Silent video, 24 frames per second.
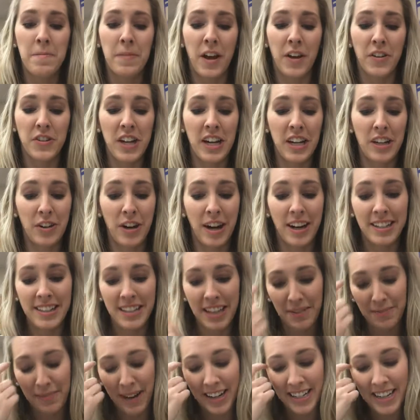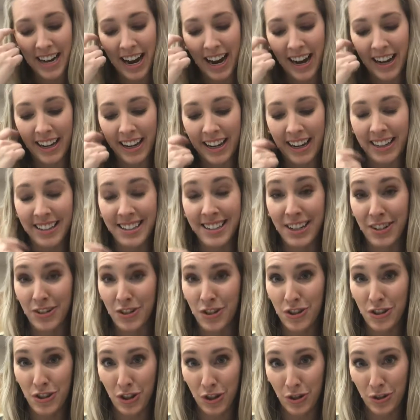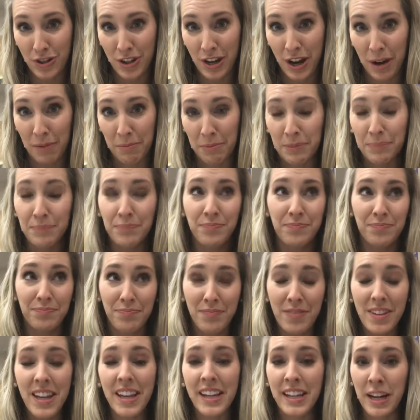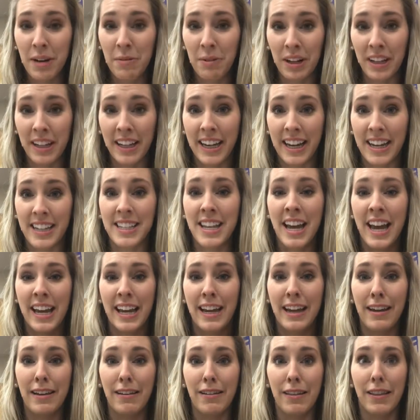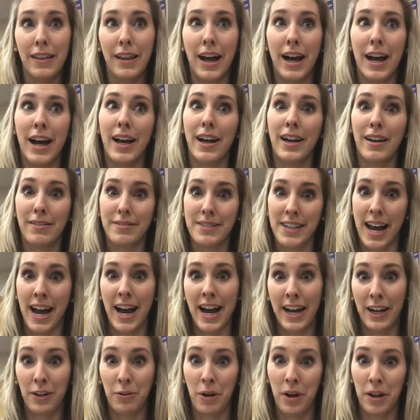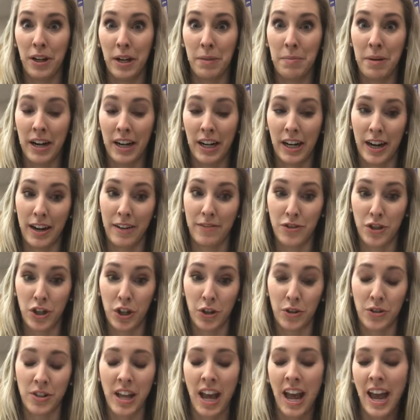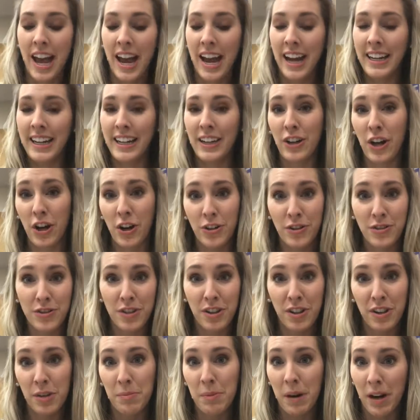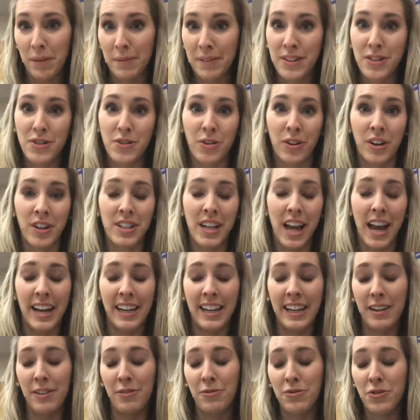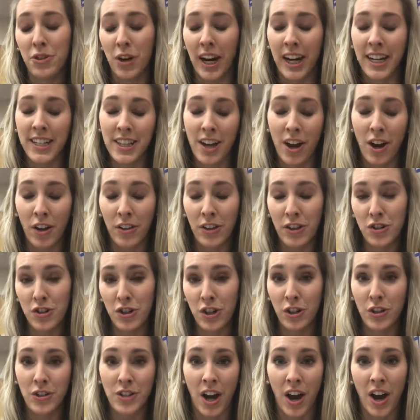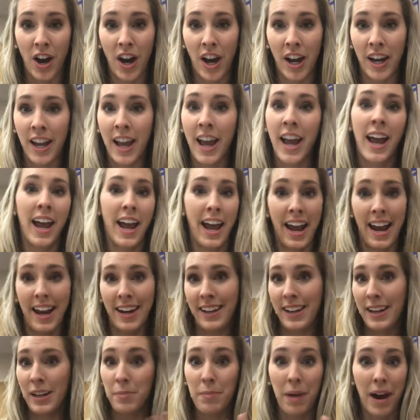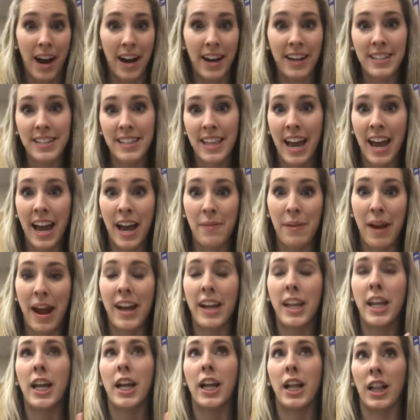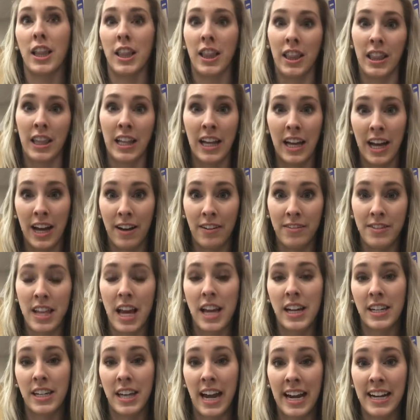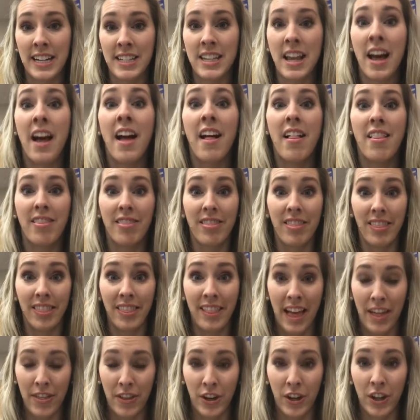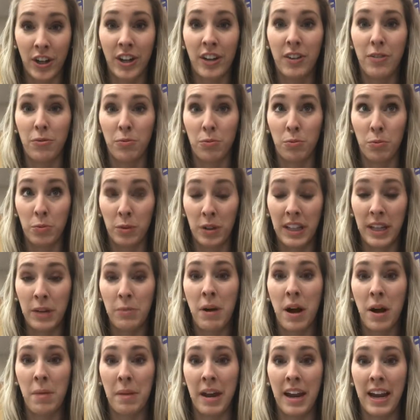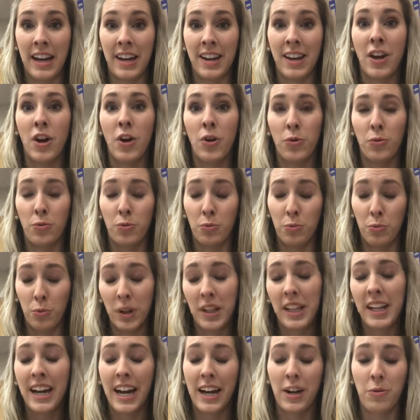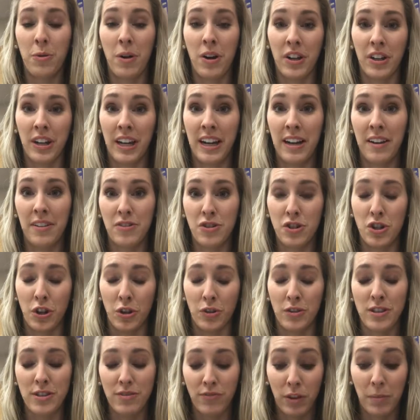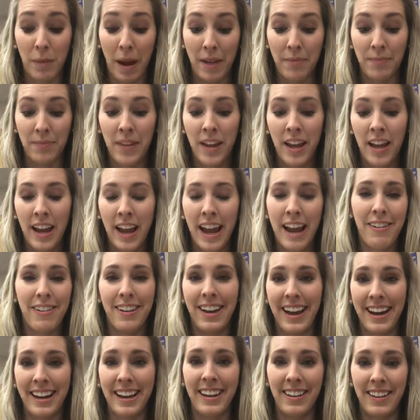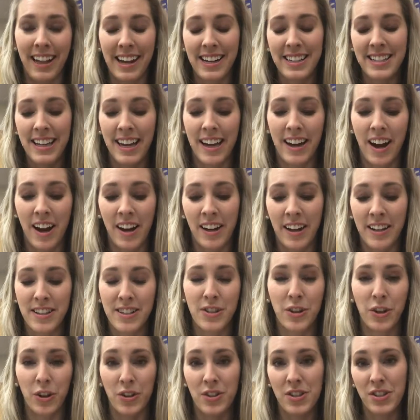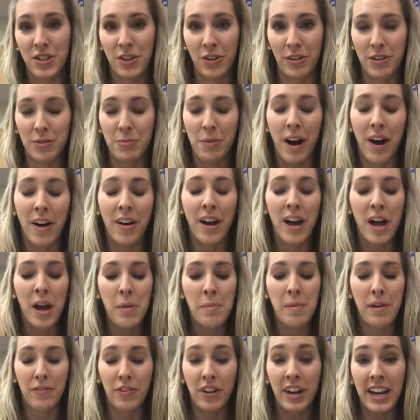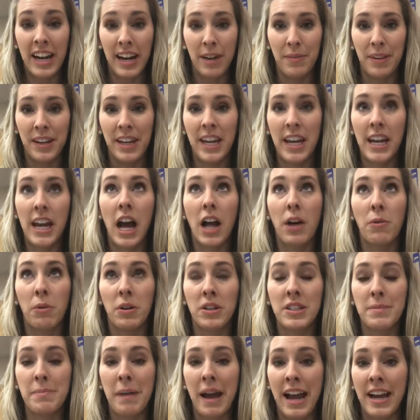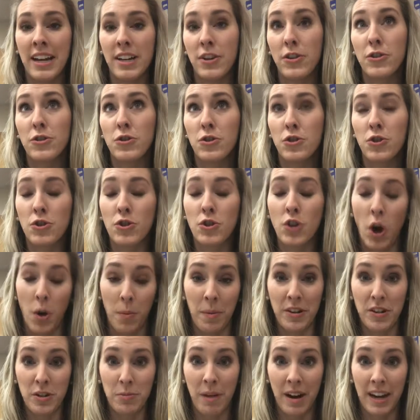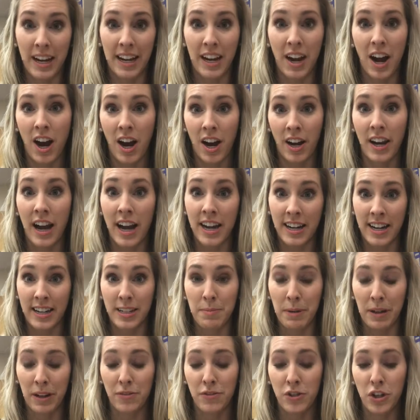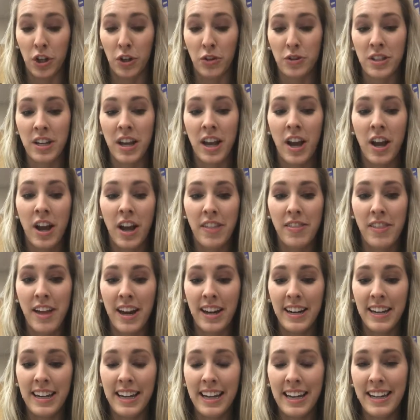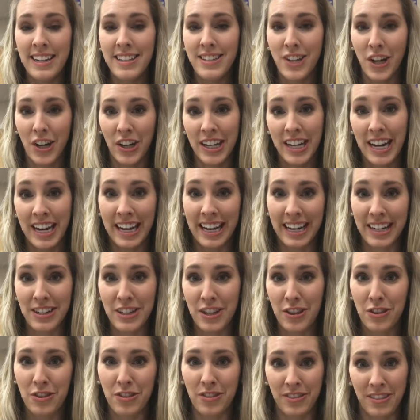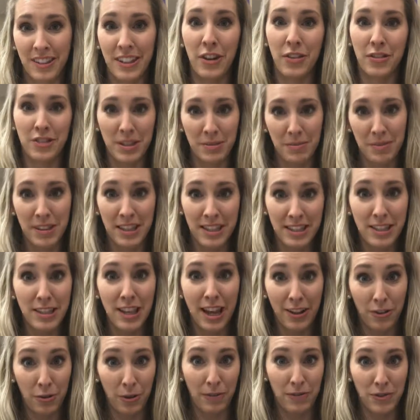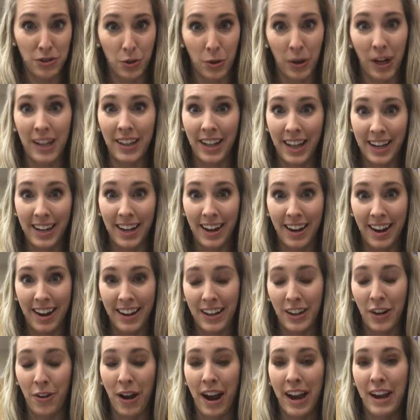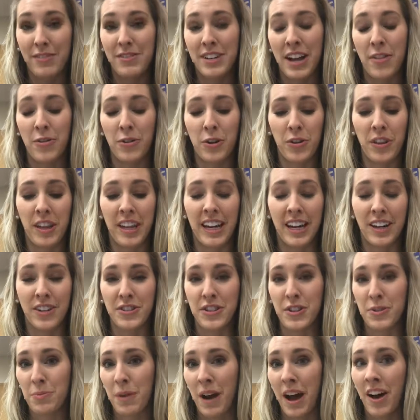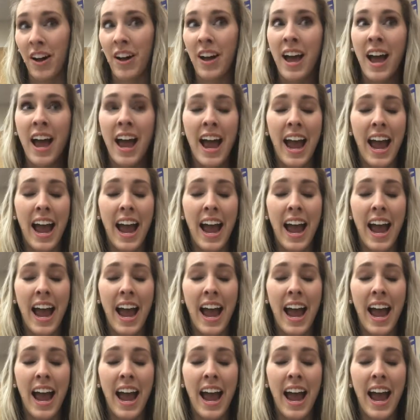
I'll tell you guys, my dad is such a shoe snob. He really is. He loves a high quality pair of shoes. And he goes to the department stores and he tries all the shoes on and he buys them and he loves nice leather, really well made really high quality shoes for men. and he likes it on us girls too as well. But for him, he will spend so much money on a nice pair of shoes. Then he started getting into, you know, some of this like thrift storing like, you know, I have done through the years as well.